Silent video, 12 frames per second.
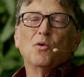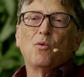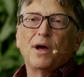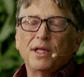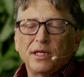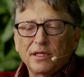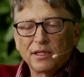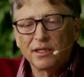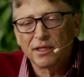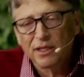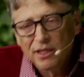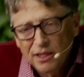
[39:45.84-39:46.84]
Well, I think
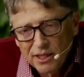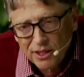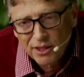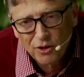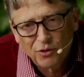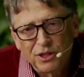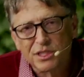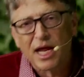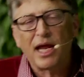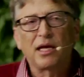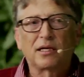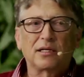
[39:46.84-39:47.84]
you can
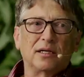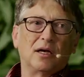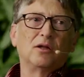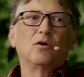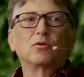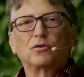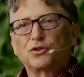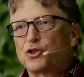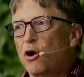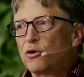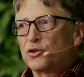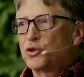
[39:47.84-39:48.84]
take a local
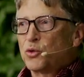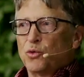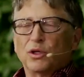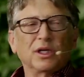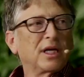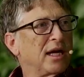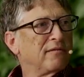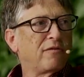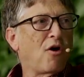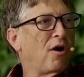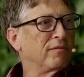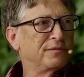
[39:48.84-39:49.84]
charter school and get
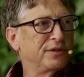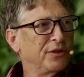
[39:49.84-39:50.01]
involved.